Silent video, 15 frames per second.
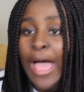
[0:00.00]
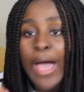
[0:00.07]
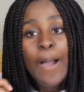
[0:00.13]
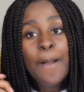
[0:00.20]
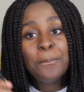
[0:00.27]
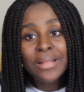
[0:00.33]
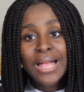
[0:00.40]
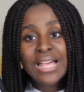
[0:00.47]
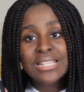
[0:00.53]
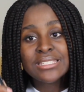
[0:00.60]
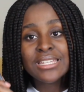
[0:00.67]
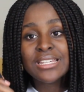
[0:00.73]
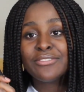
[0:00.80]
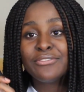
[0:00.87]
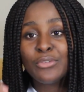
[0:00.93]
A
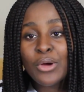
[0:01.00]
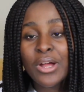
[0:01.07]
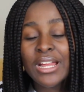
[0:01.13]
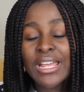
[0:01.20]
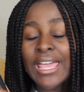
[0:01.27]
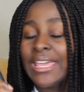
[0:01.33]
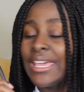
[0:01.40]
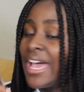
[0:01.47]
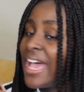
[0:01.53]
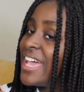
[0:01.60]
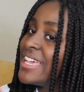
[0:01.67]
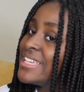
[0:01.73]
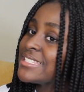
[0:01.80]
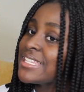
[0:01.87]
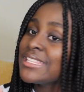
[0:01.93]
plastic fork. And
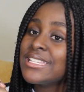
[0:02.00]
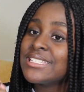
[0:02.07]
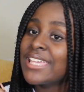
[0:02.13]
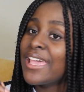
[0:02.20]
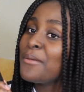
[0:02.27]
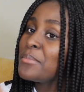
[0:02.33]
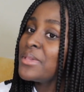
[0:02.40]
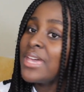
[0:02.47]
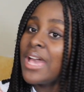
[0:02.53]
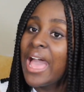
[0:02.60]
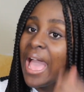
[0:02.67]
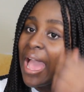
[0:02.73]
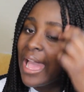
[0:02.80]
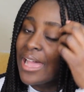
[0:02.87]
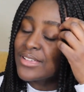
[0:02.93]
guys, this can be a
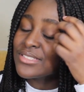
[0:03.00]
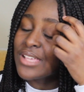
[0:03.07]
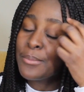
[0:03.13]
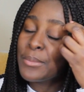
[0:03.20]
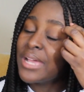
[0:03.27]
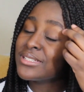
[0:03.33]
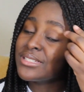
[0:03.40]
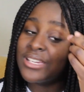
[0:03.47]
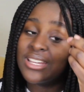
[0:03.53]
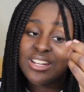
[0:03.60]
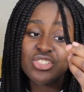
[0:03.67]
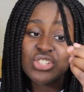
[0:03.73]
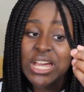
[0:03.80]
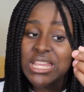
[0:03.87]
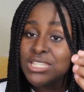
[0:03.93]
hack, so I'm actually
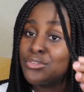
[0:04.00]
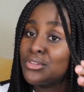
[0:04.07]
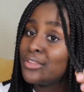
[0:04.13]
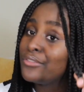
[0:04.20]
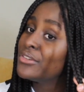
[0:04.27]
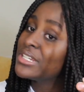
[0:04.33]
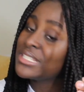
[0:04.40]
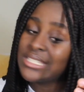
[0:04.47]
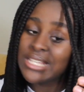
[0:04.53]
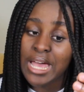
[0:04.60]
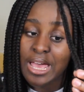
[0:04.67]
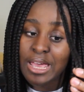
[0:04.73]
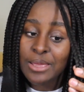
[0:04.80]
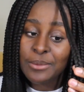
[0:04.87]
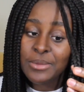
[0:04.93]
gonna try this for the first
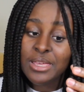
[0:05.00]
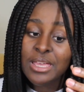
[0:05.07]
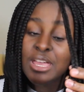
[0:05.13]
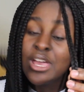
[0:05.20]
time